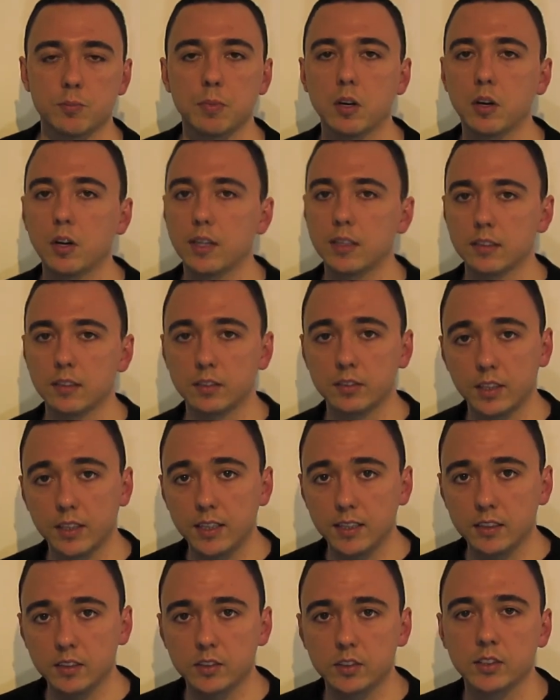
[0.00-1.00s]
behind the
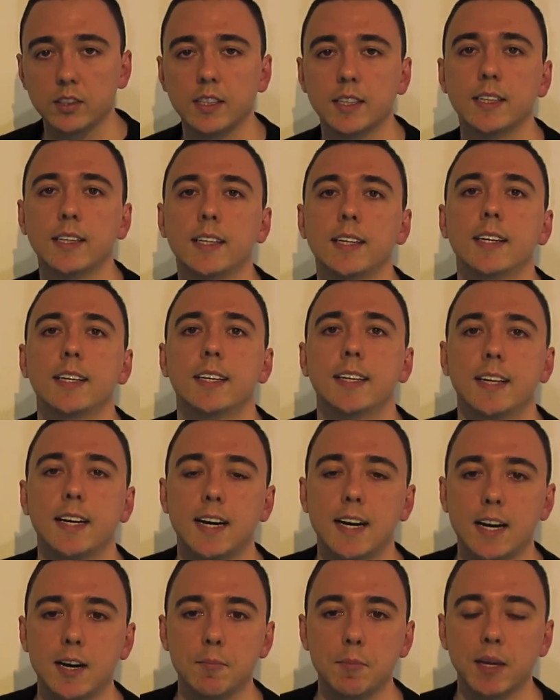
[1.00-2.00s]
scenes,
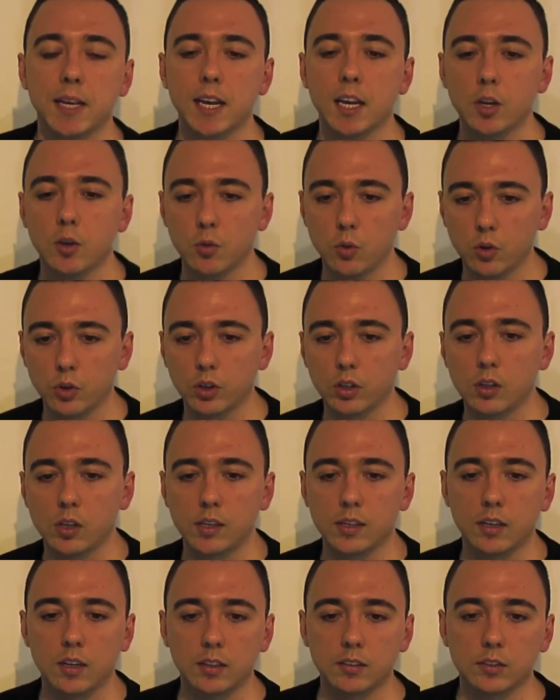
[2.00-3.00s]
and get you
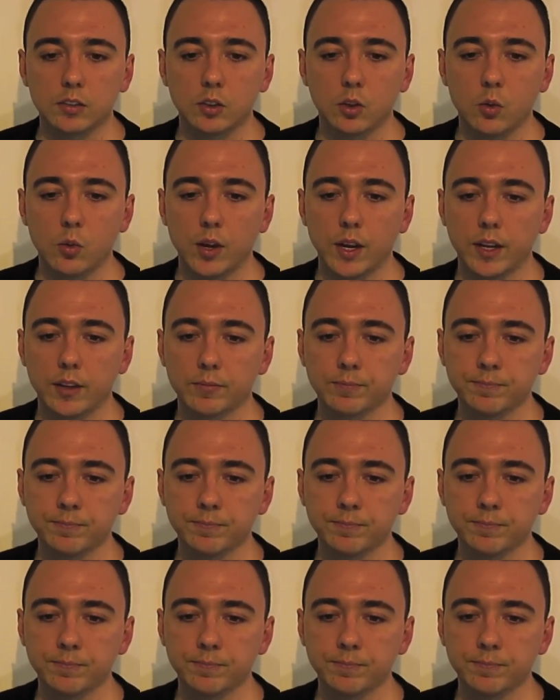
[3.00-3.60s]
online nice and quick.